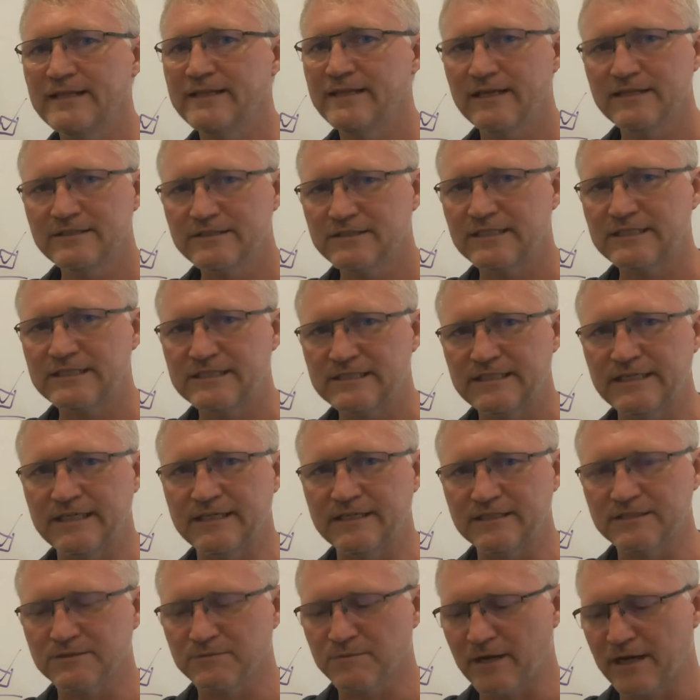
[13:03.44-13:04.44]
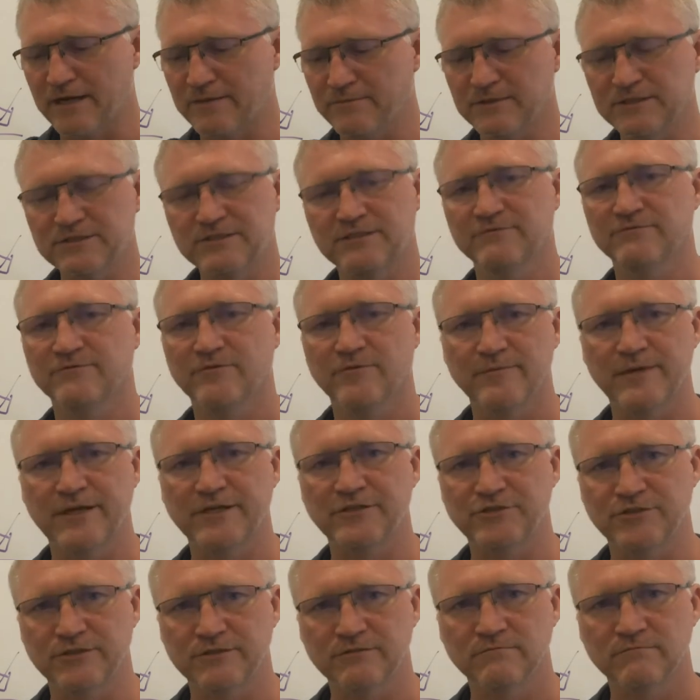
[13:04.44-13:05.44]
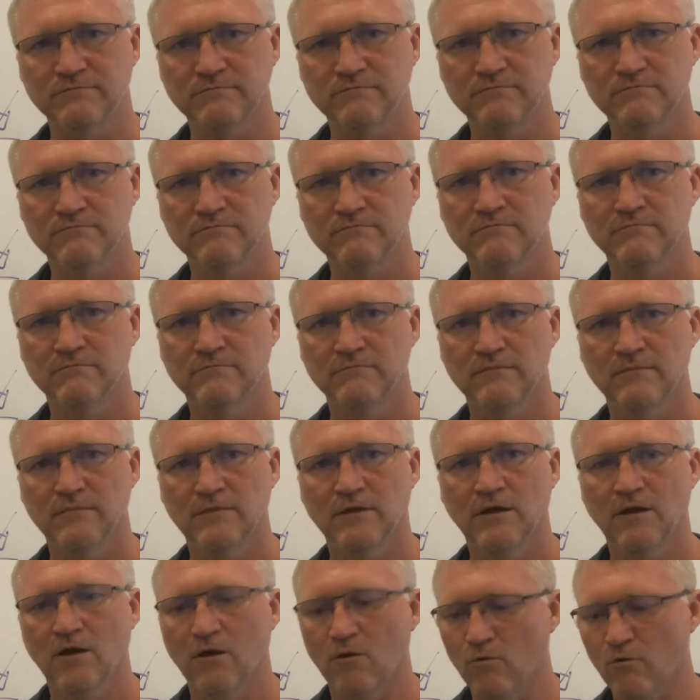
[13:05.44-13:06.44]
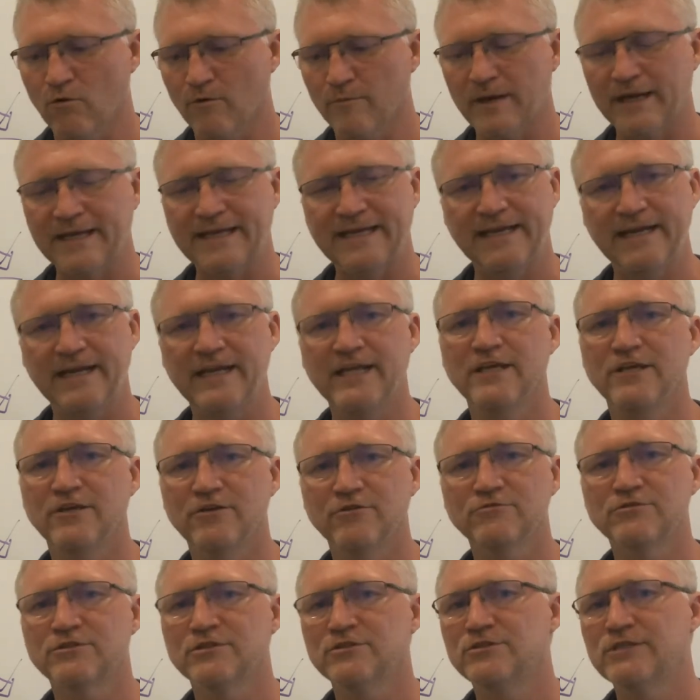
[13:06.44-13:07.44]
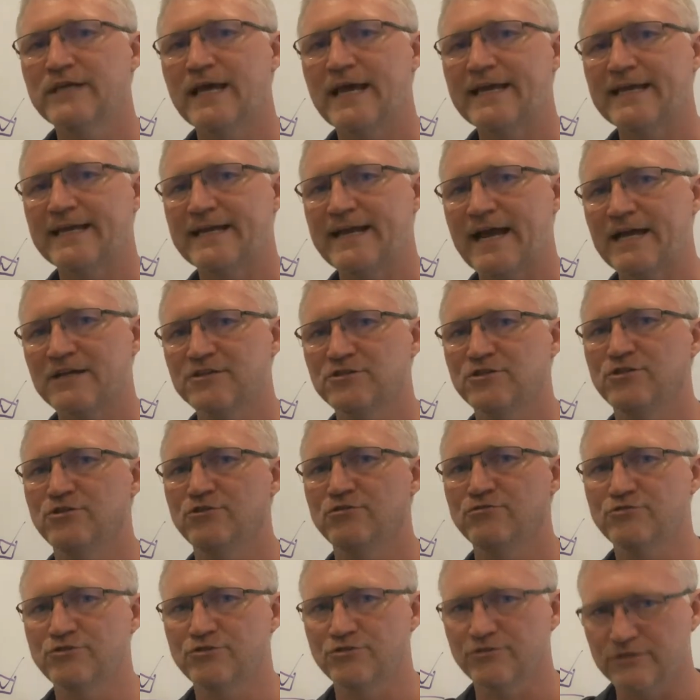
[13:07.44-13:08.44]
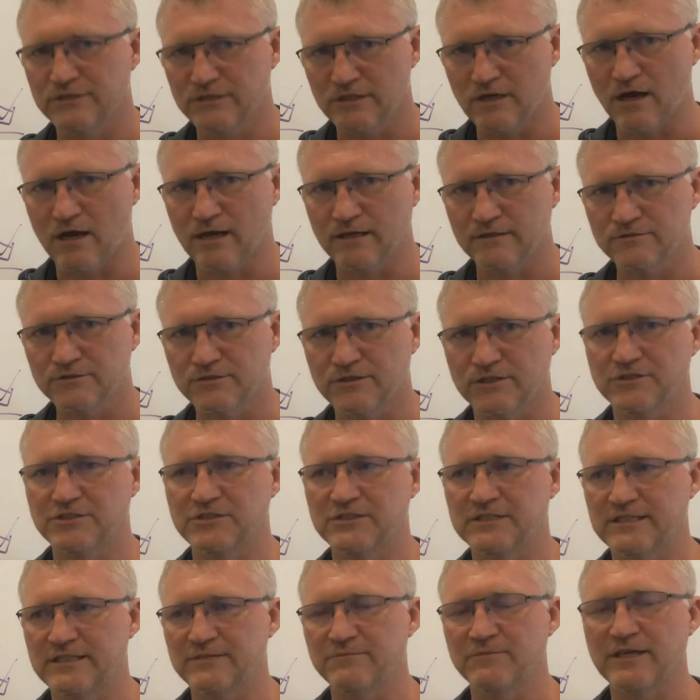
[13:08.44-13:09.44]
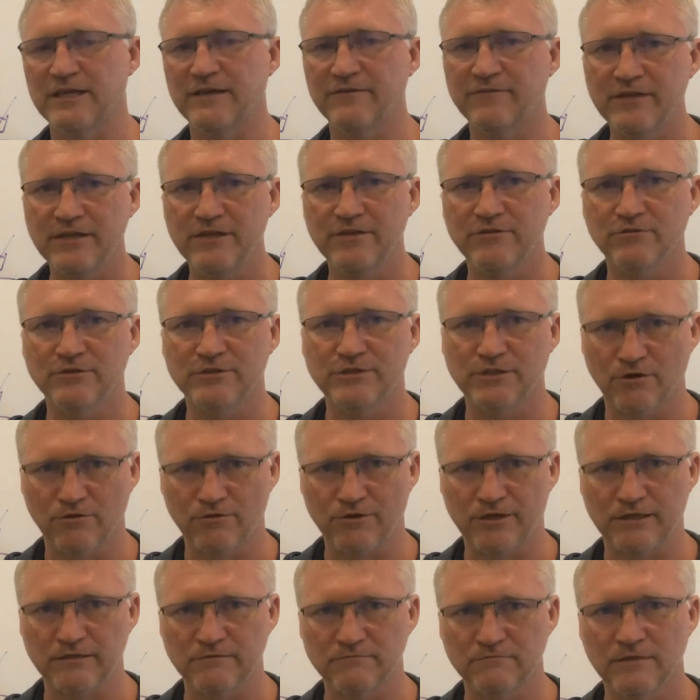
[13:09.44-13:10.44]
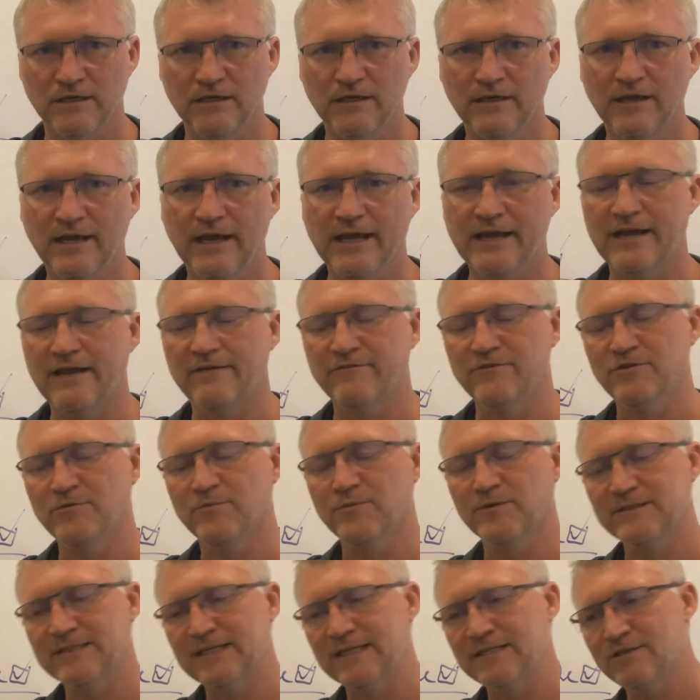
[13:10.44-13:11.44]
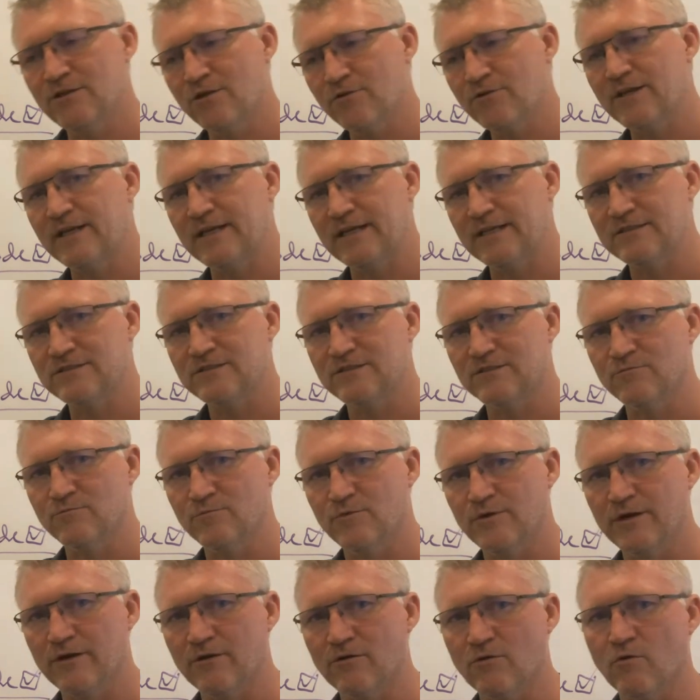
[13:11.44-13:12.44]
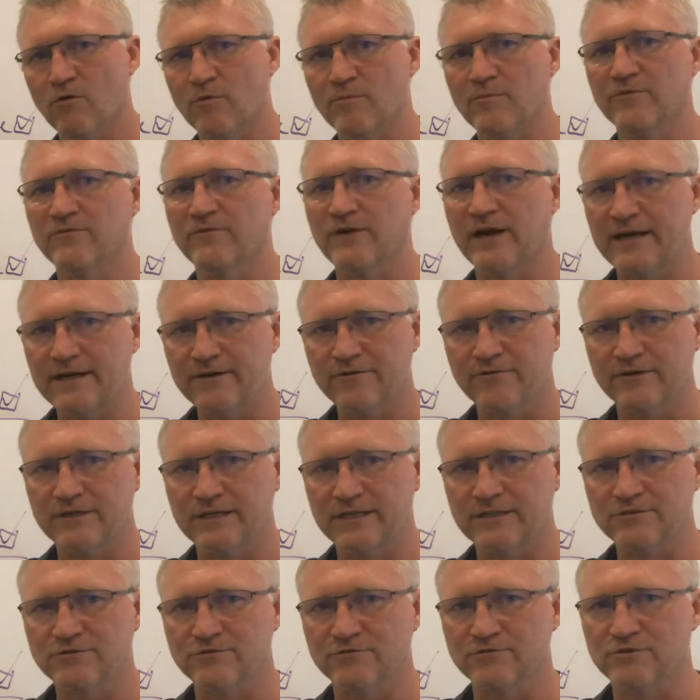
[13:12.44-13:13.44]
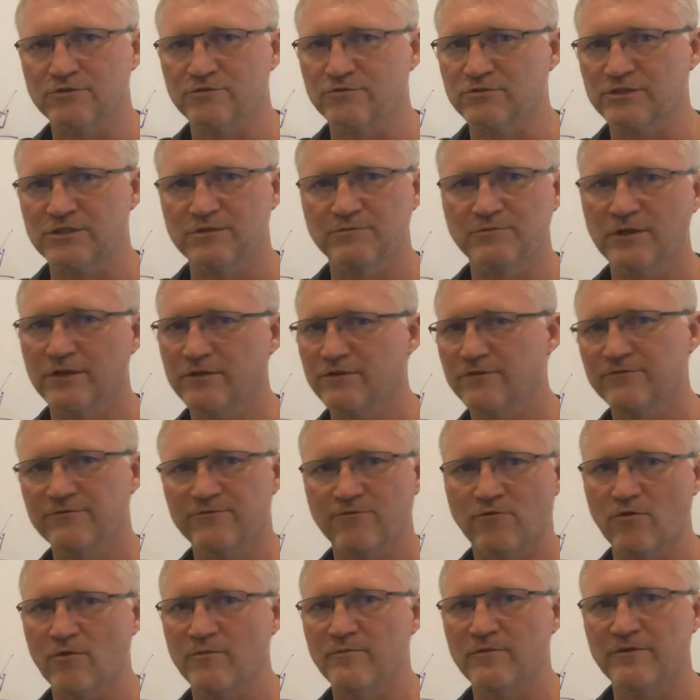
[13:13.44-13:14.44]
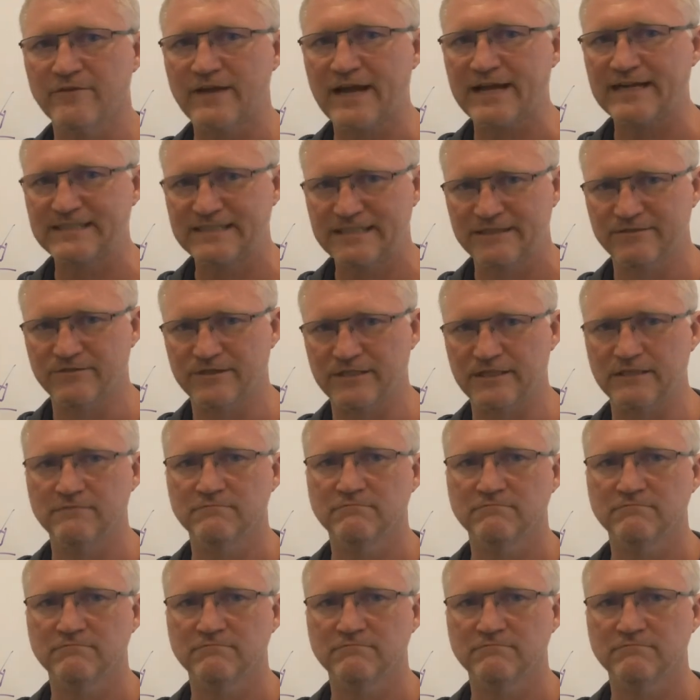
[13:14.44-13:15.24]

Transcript: they succeed is by misinformation or by getting you to take an action you should not, such as them giving you a token and having you put that token in somewhere, or providing credentials or some other form of activity.